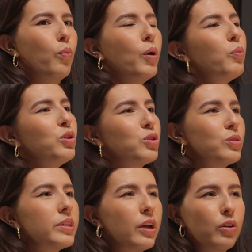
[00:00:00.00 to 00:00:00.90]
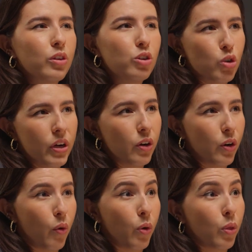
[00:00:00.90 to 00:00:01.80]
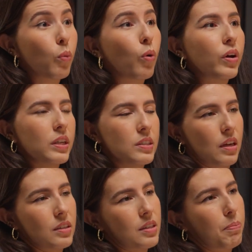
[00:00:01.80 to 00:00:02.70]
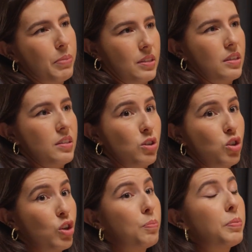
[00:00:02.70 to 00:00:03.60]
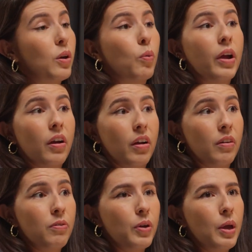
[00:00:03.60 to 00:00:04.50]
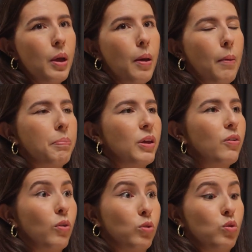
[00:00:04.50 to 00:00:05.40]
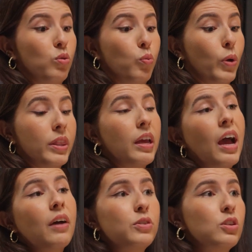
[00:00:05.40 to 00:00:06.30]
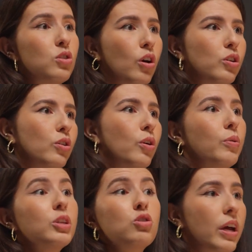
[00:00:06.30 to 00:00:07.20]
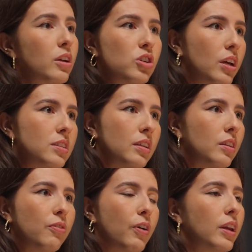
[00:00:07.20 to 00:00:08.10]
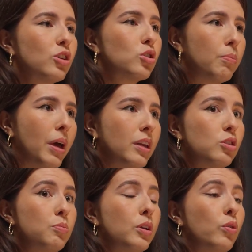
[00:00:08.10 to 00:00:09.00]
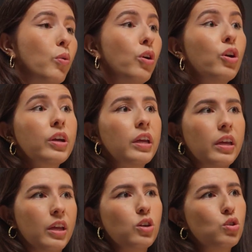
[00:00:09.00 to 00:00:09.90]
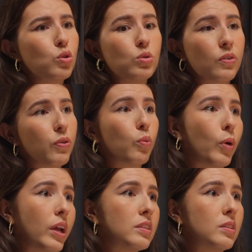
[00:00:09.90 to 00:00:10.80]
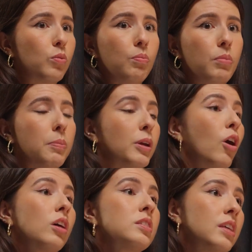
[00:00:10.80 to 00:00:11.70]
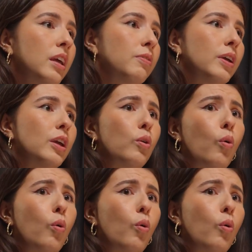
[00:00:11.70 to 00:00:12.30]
What would you say are the trigger or the warning signs that businesses should be aware of when they have to start, re-strategizing their financial management or looking into different ways and maybe cost saving,